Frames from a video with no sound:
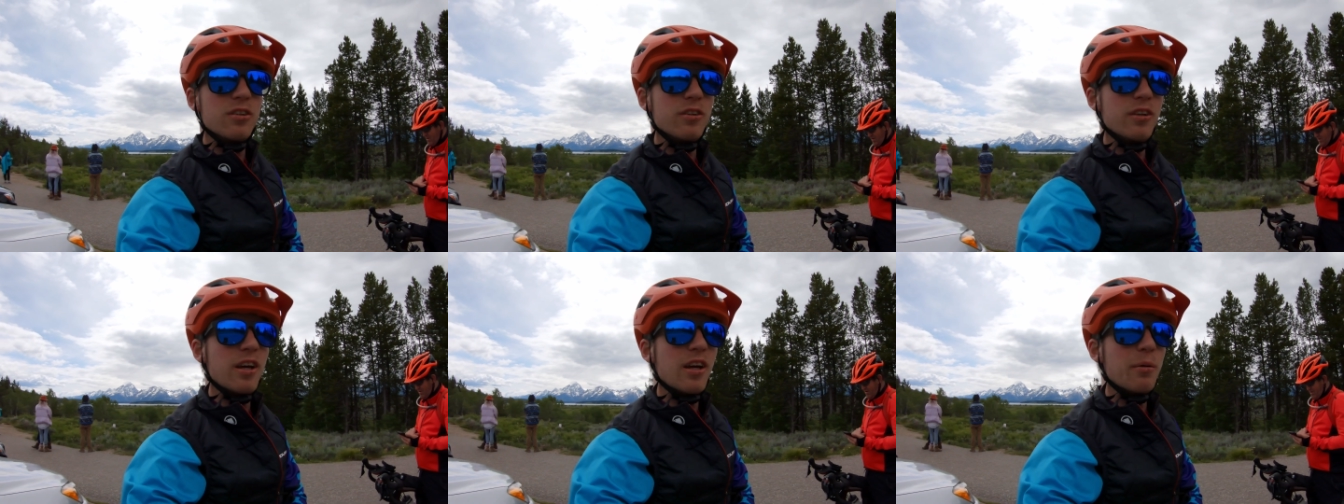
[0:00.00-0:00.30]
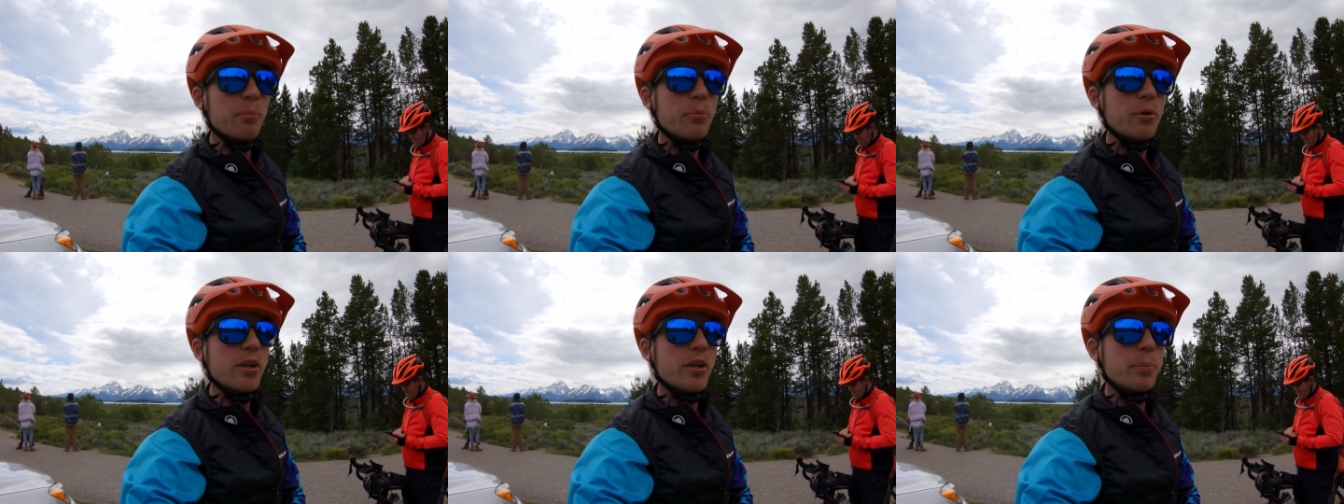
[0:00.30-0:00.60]
so
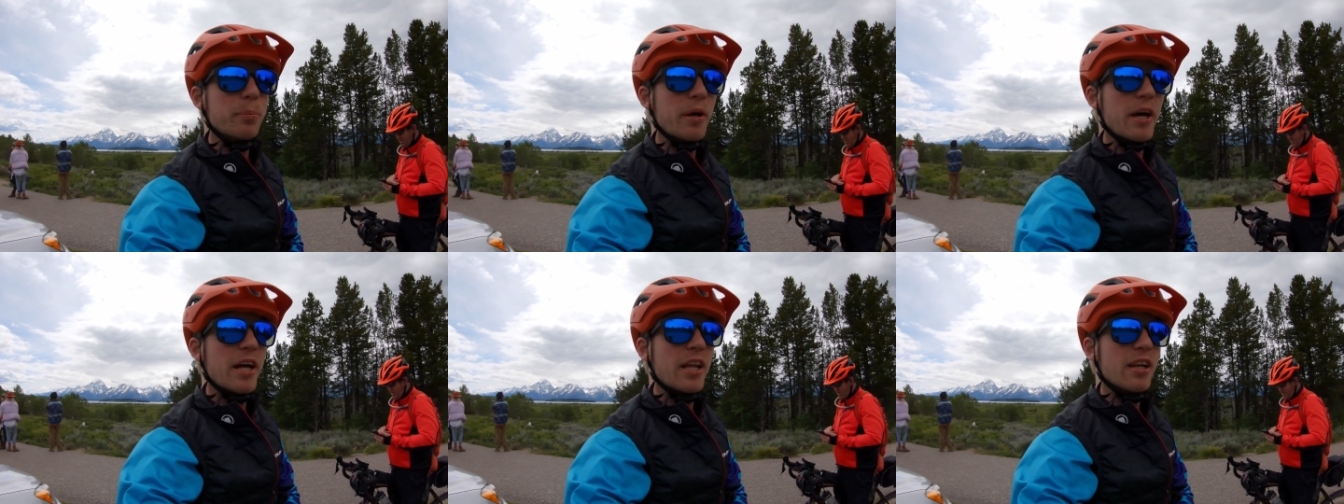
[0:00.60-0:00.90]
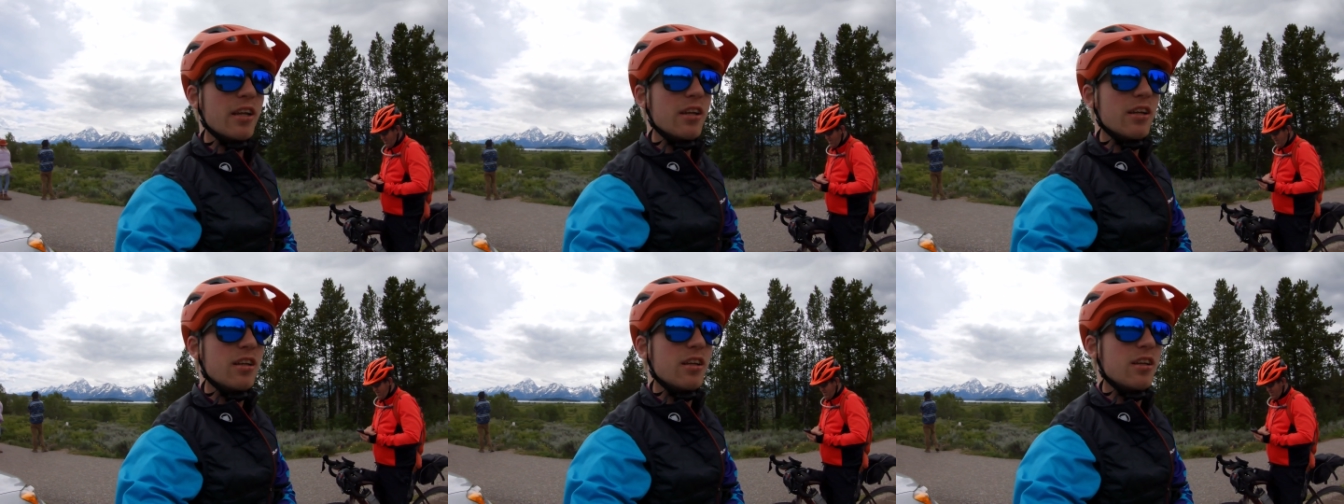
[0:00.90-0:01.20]
yeah, I'm pretty
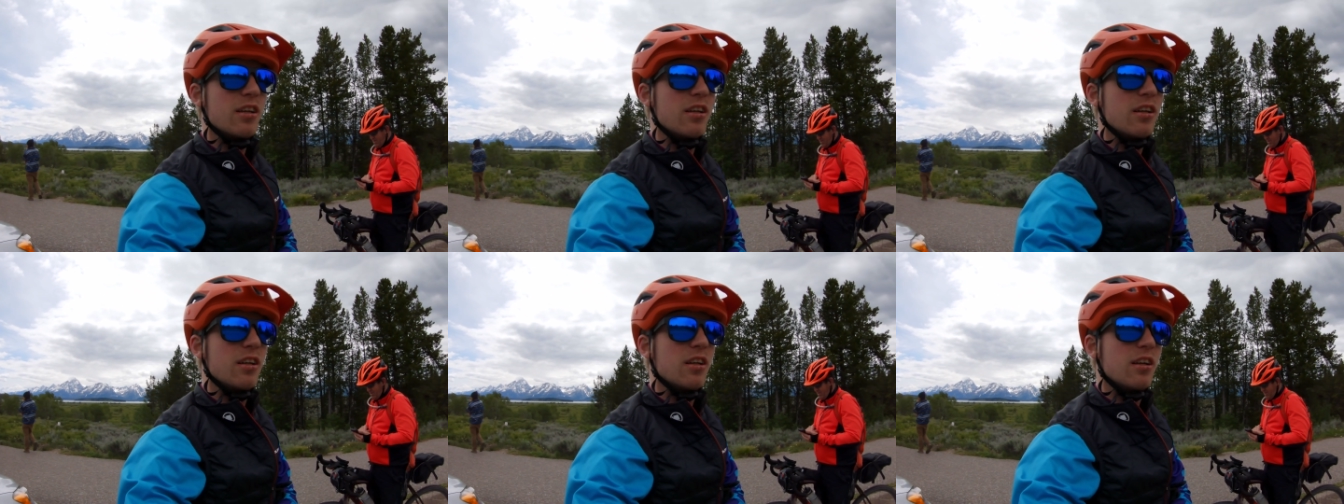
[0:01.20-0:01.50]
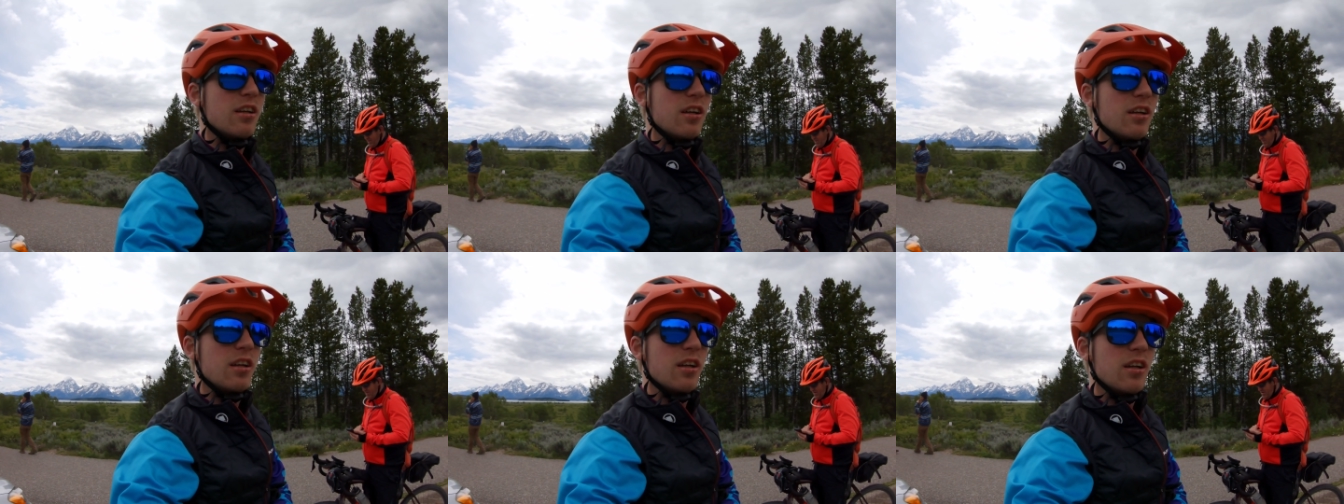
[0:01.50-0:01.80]
bad at
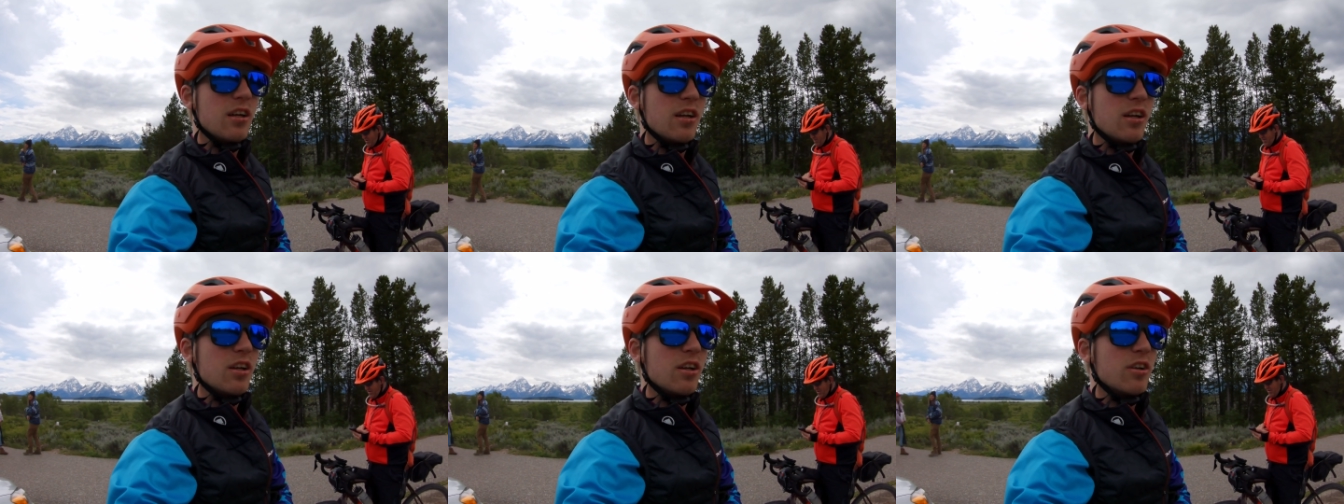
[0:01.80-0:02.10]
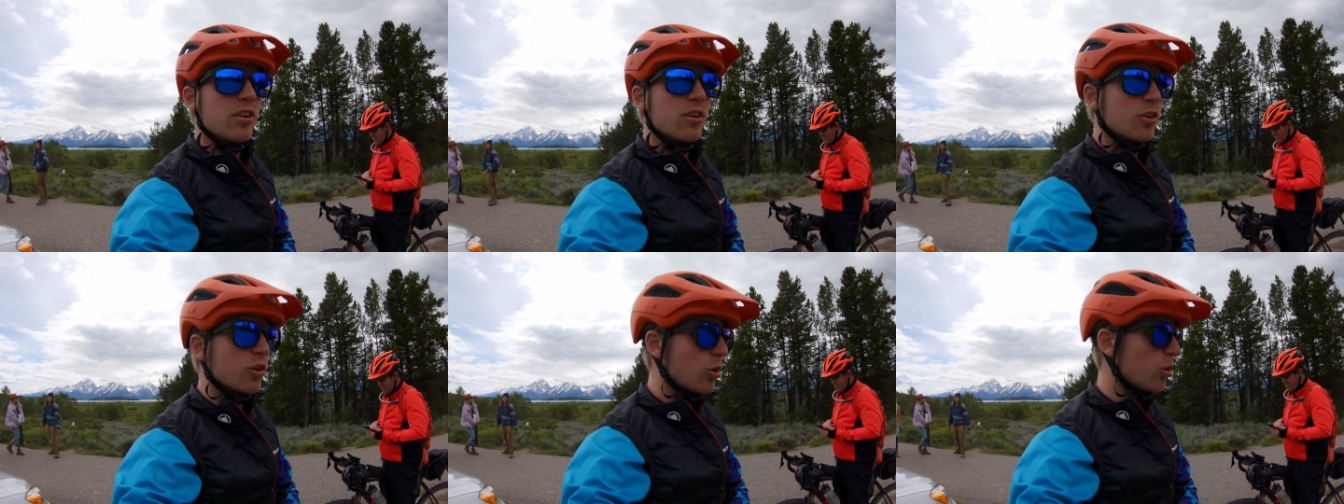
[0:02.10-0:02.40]

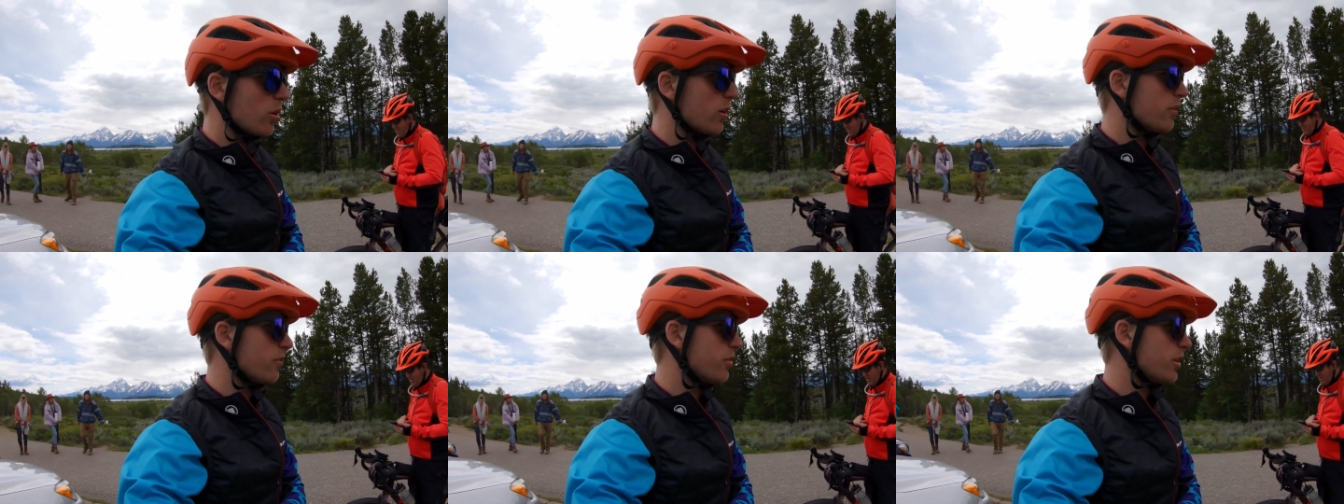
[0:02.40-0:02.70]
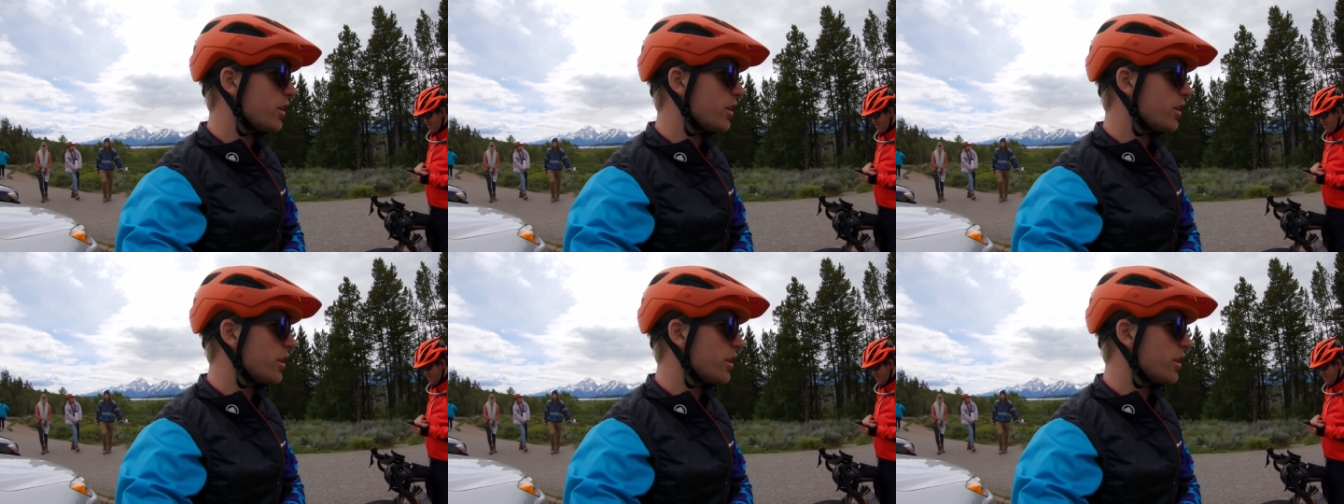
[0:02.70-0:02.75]
recording